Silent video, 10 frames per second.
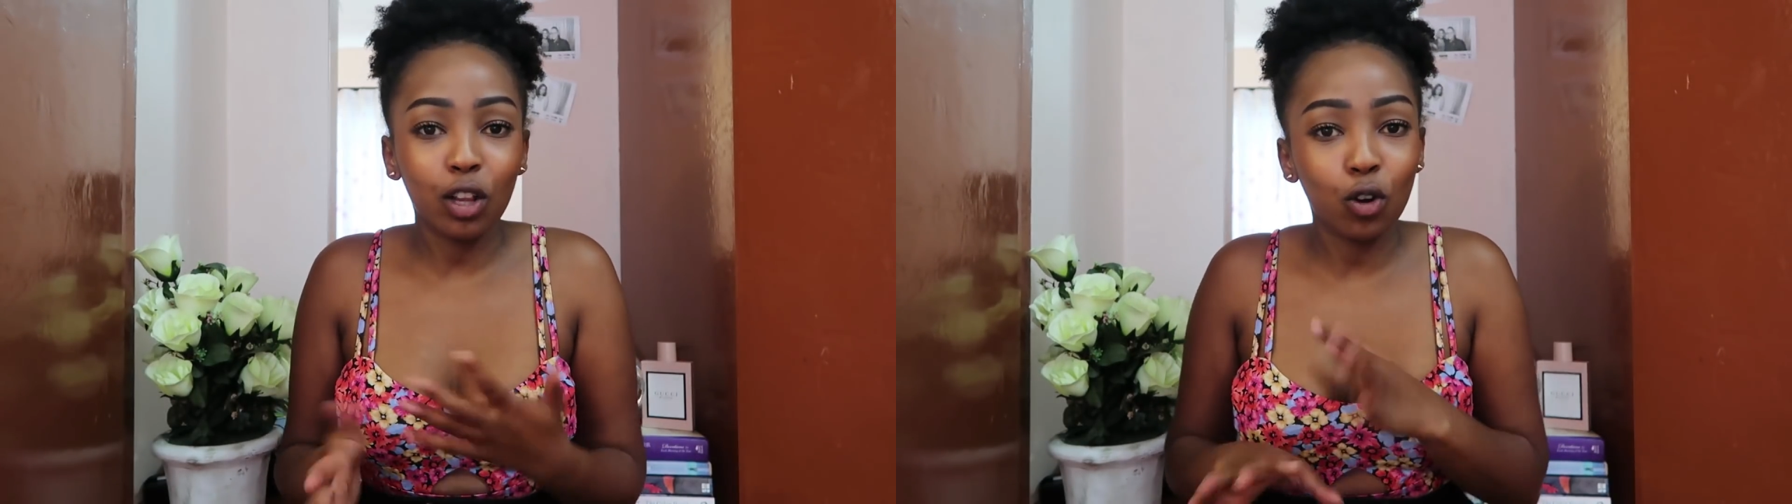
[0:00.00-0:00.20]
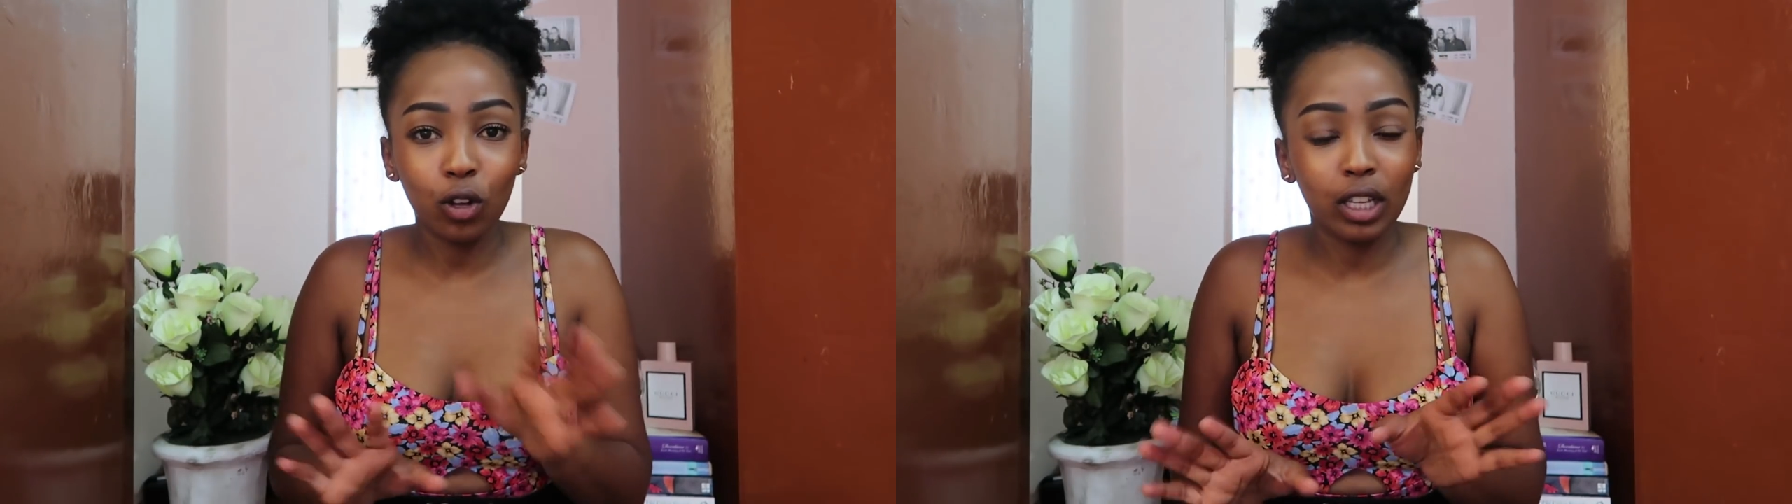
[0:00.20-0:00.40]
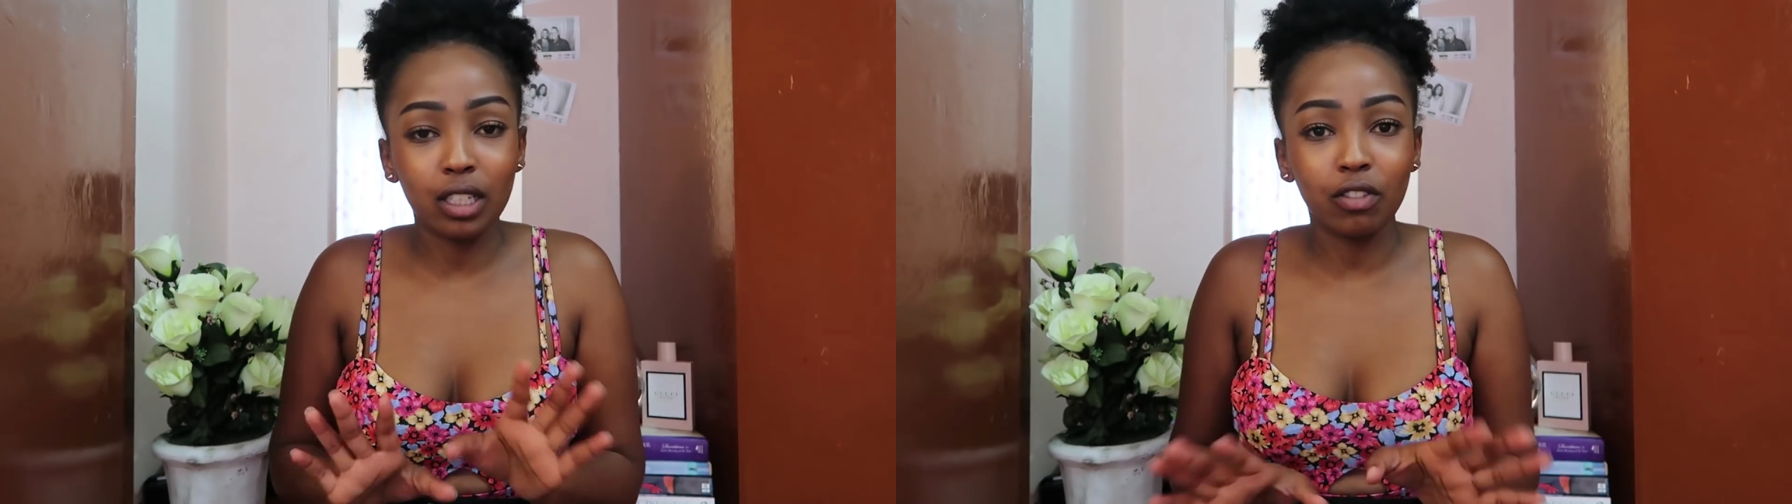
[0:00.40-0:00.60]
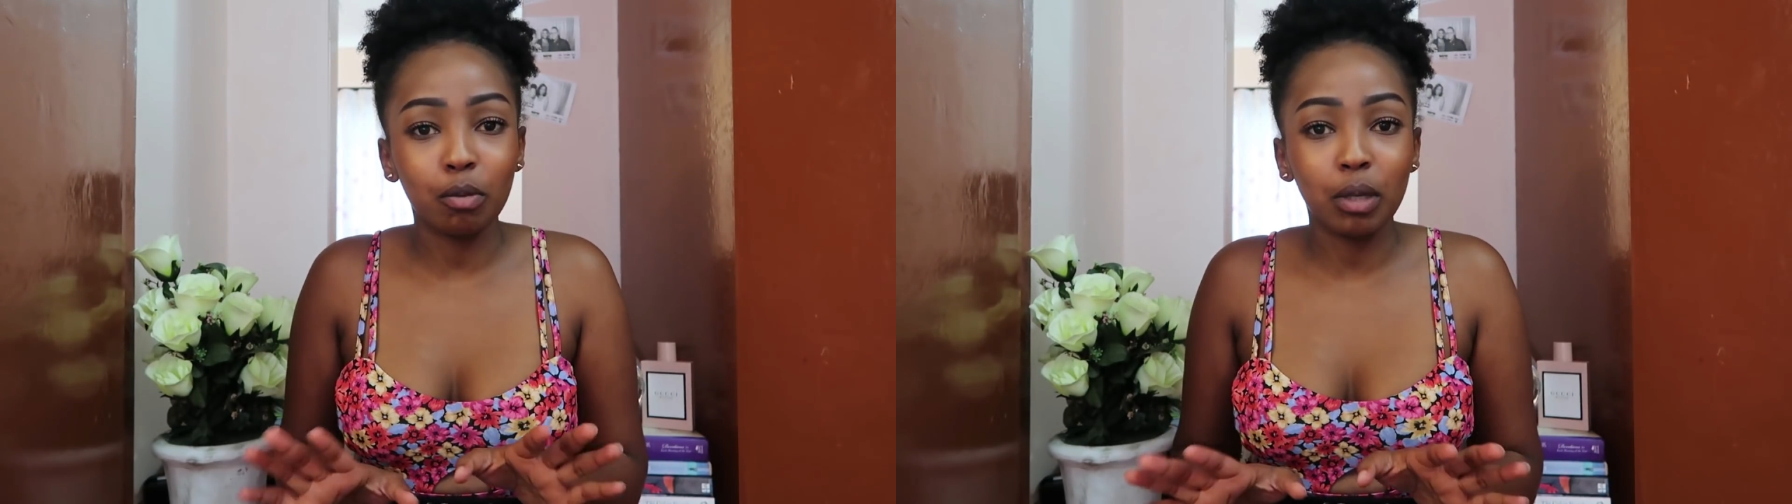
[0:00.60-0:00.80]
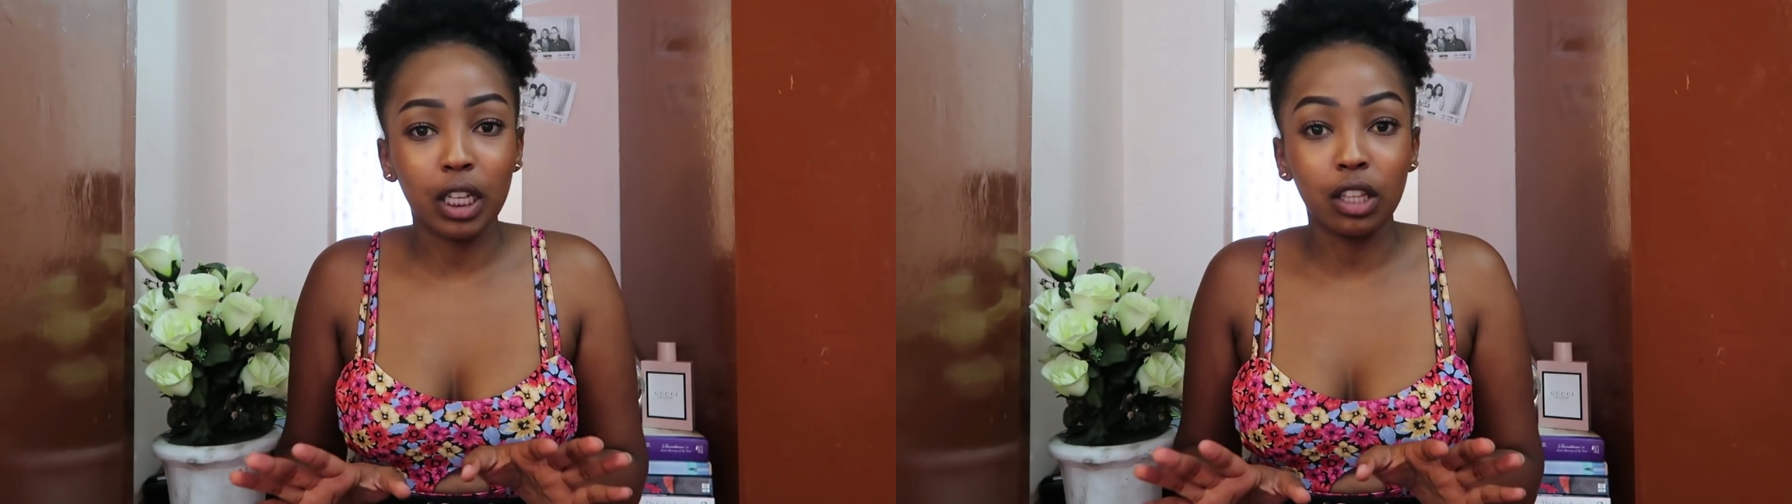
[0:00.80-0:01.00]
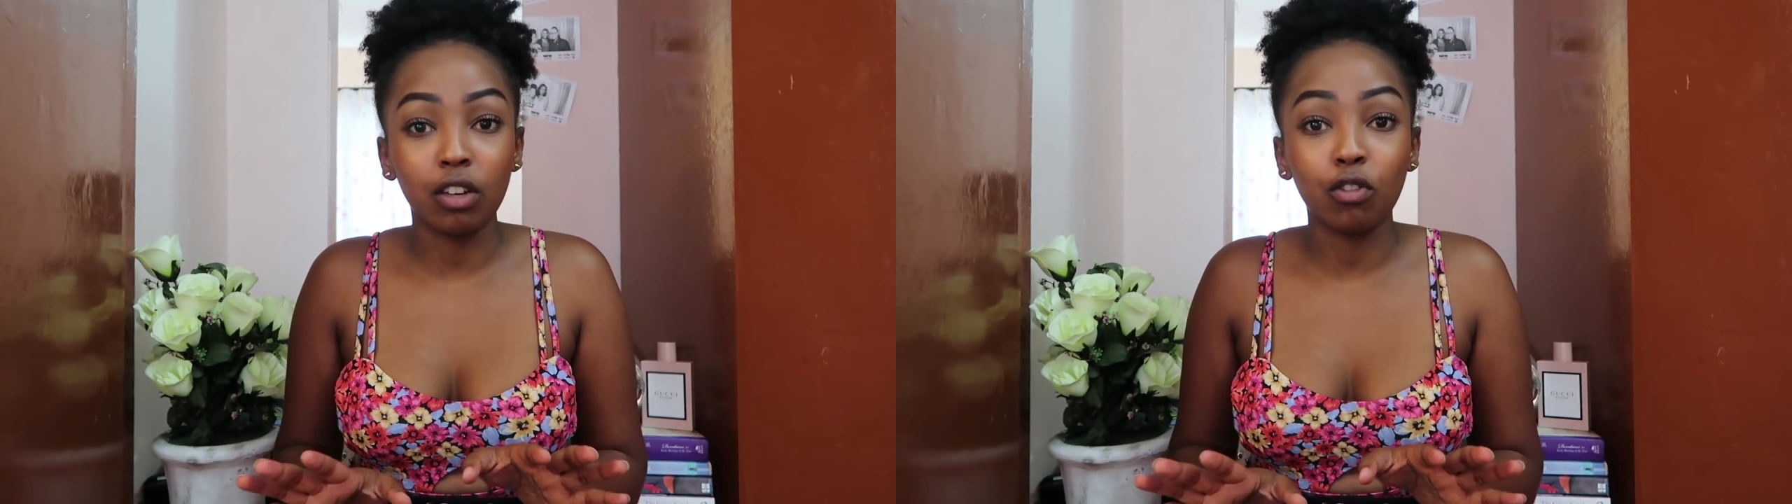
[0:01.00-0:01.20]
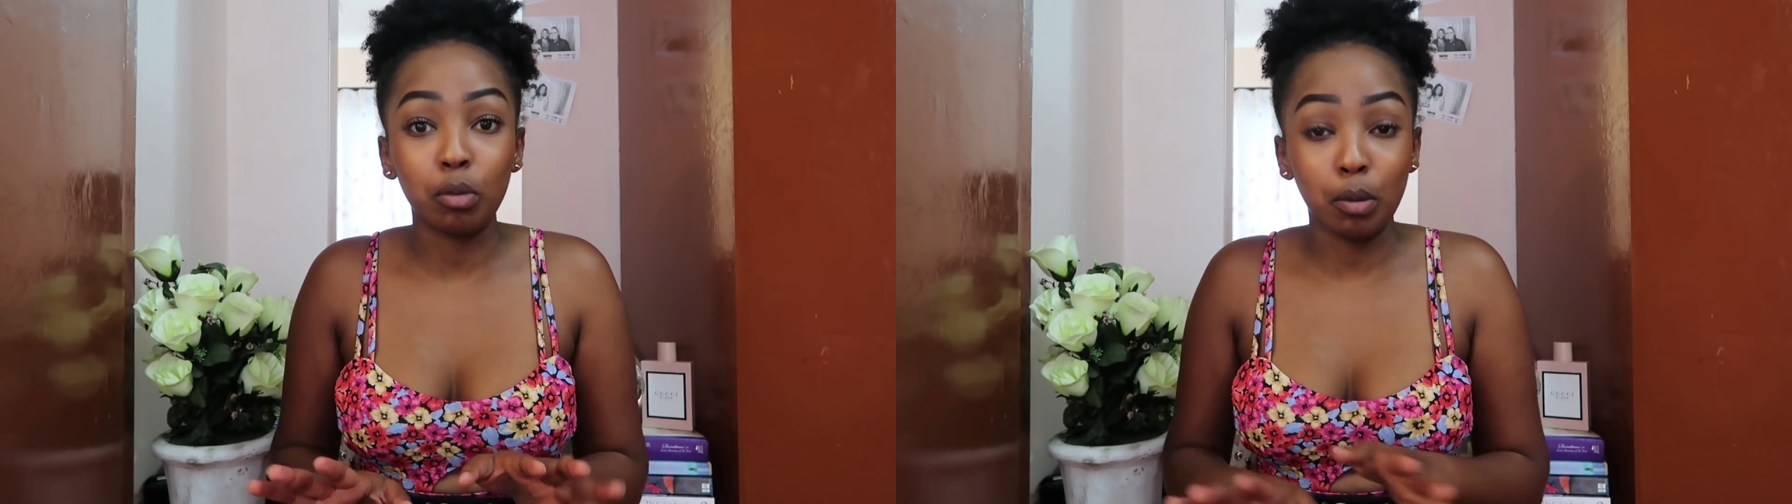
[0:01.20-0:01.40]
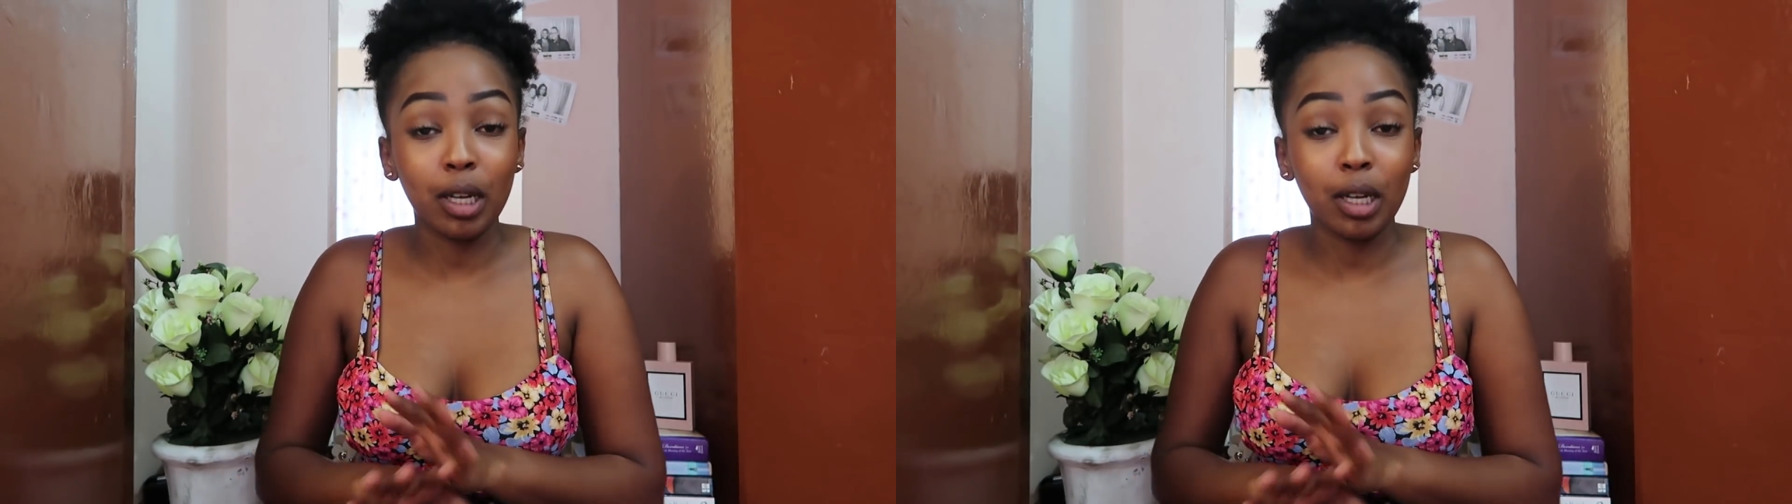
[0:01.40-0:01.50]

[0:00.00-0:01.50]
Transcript: alcohol has never been a thing for me,